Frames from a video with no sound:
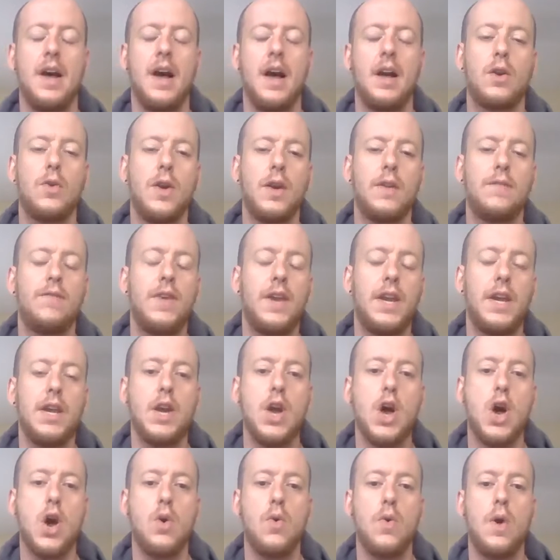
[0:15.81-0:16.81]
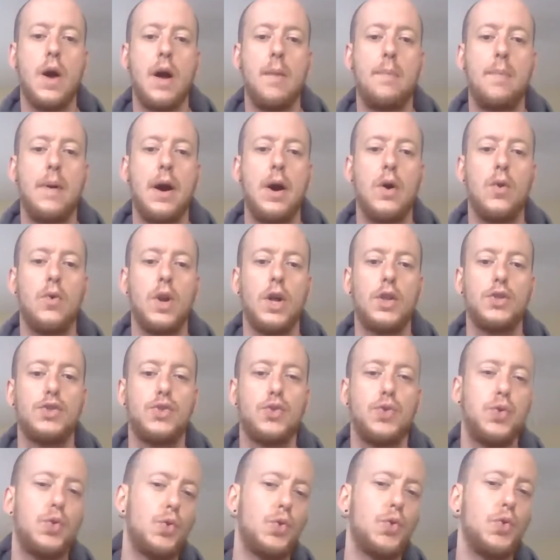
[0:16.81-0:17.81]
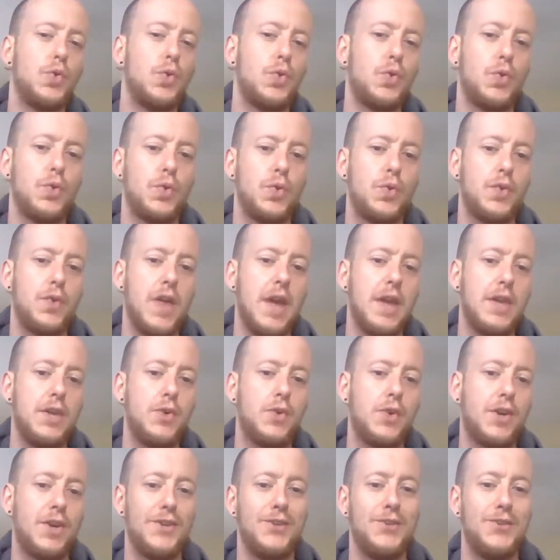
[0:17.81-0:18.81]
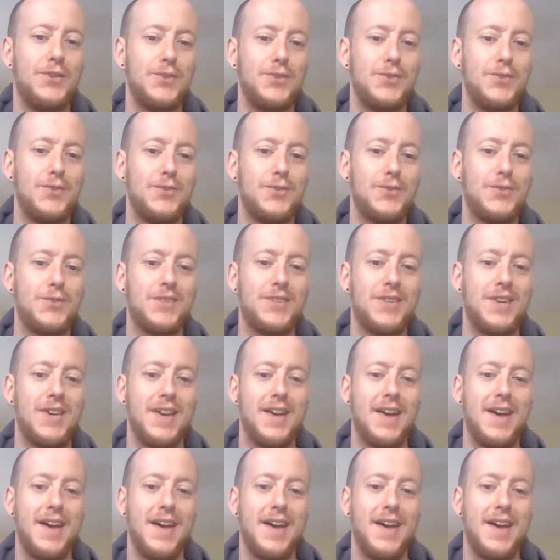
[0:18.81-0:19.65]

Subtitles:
a quick video about a tool that you can use